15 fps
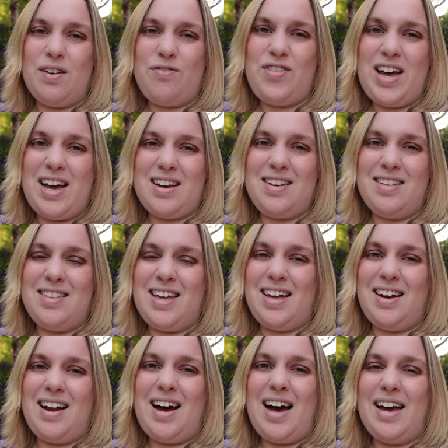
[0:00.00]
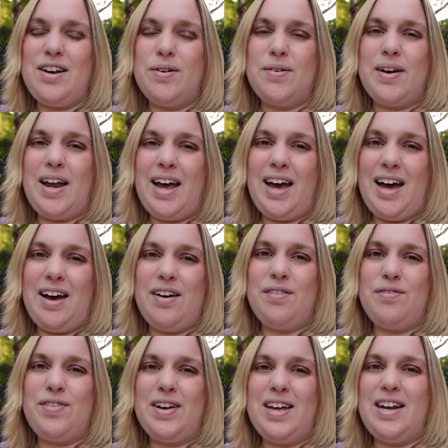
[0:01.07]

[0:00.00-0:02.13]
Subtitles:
the fact that I don't have